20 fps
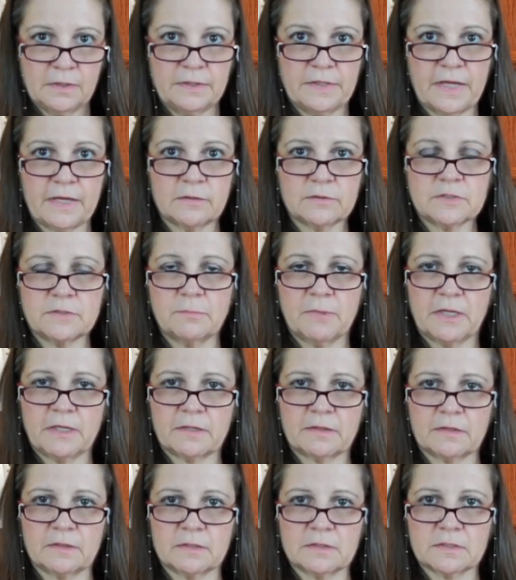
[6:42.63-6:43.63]
Now to
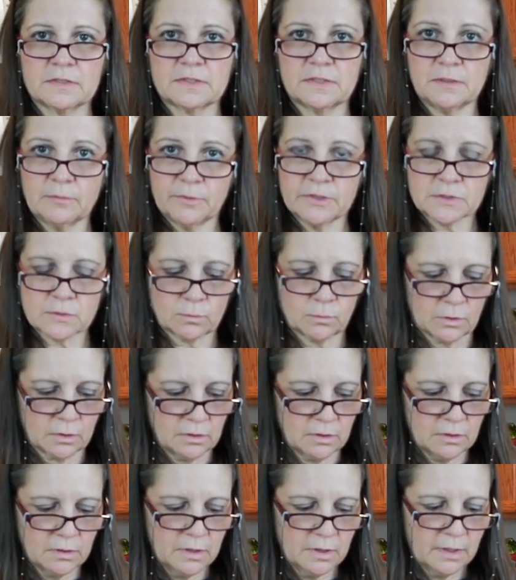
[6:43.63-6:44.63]
make the cinnamon
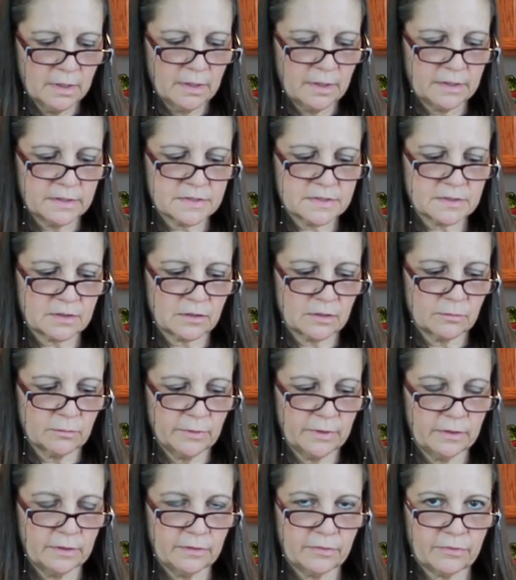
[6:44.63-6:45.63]
swirl, I start
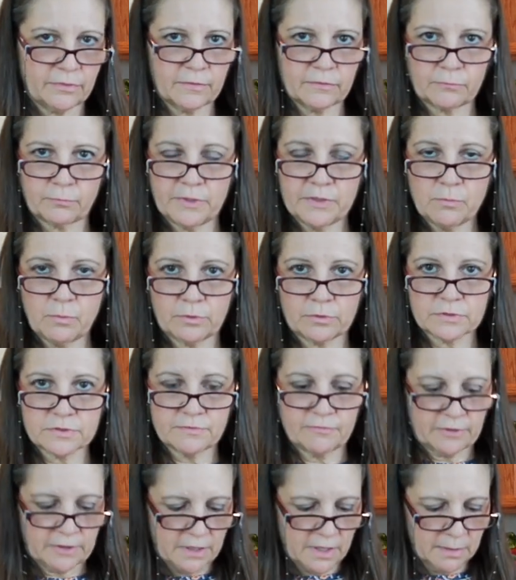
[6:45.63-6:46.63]
with
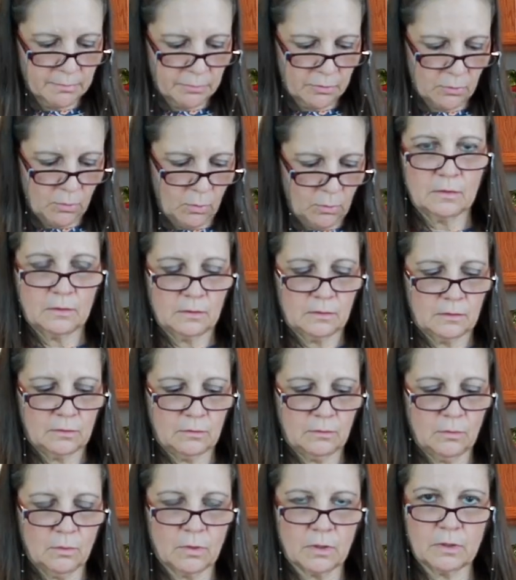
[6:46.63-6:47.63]
3/4 cup
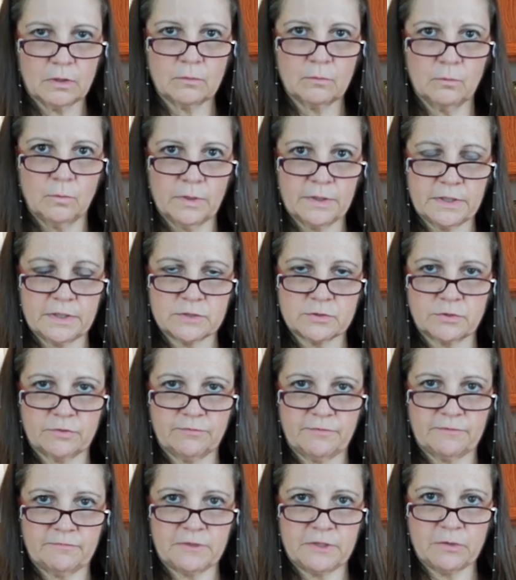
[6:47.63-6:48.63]
or
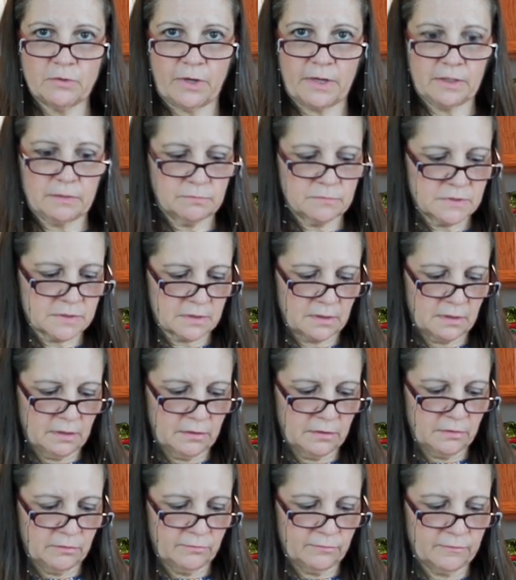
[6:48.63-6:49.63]
150 grams
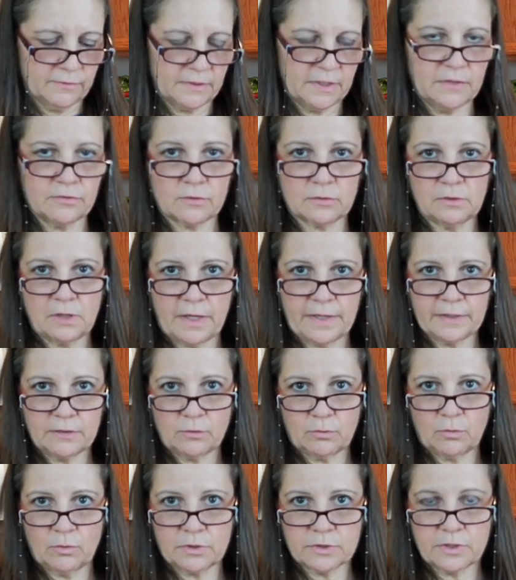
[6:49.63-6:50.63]
of either light
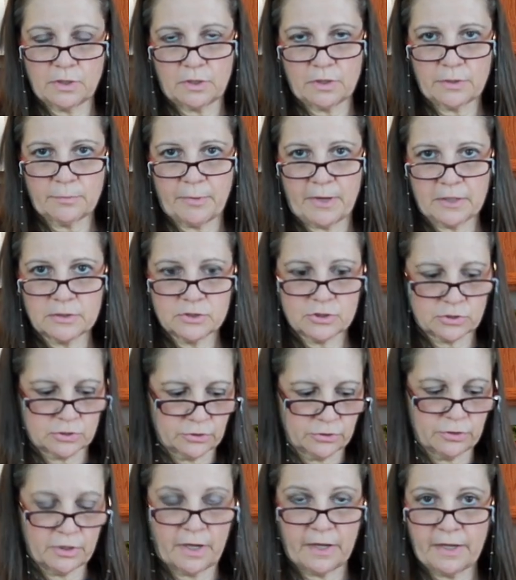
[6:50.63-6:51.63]
or dark brown
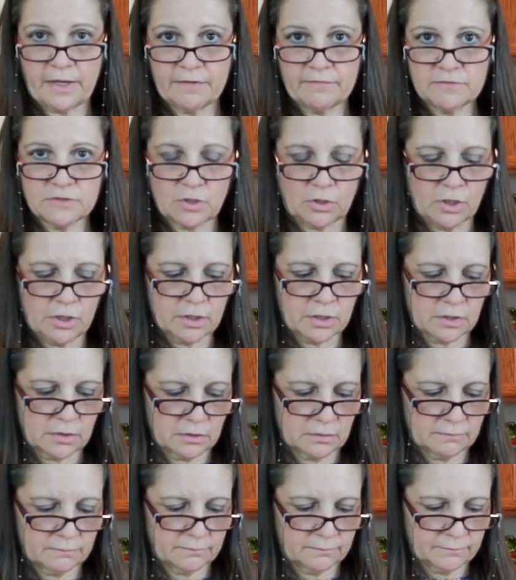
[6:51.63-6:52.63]
sugar. I have dark.
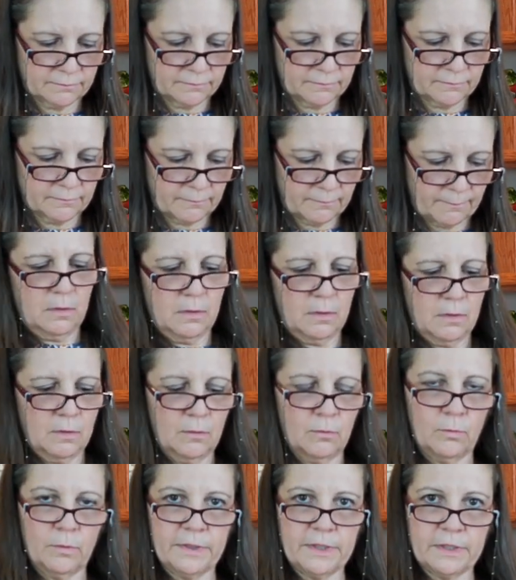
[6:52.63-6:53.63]

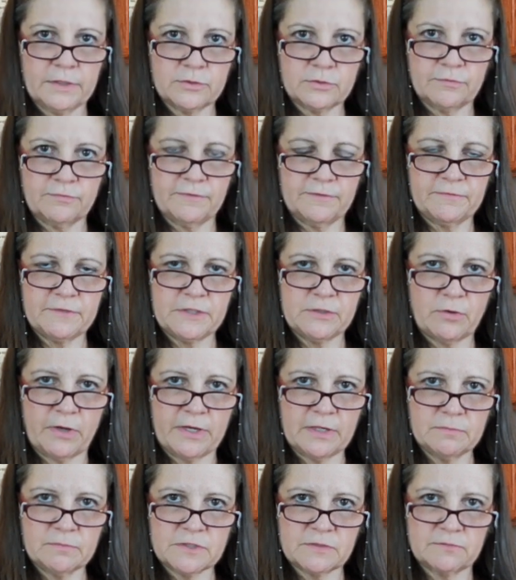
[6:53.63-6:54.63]
150
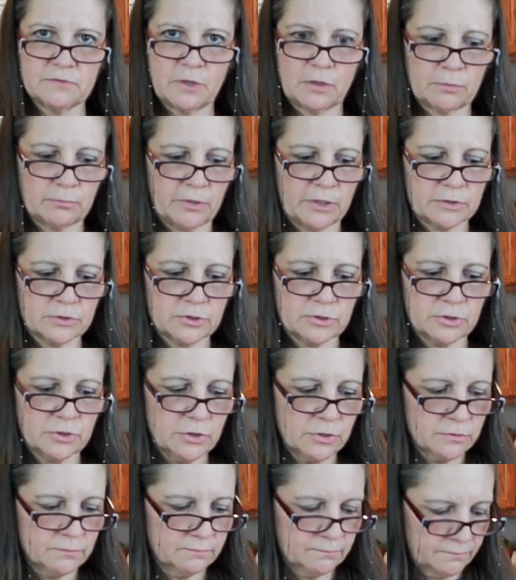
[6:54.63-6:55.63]
grams of dark brown
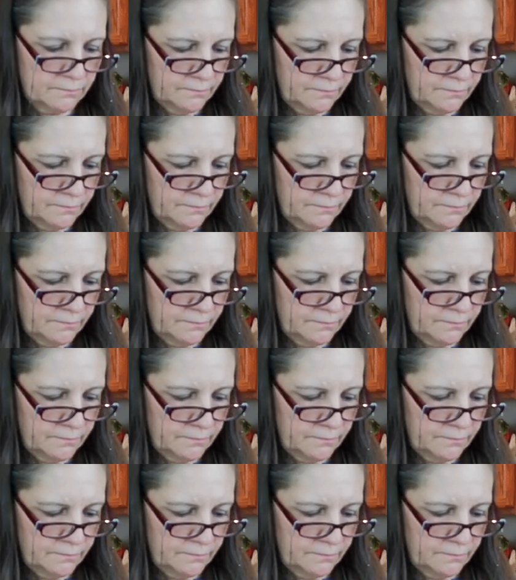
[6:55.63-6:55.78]
sugar.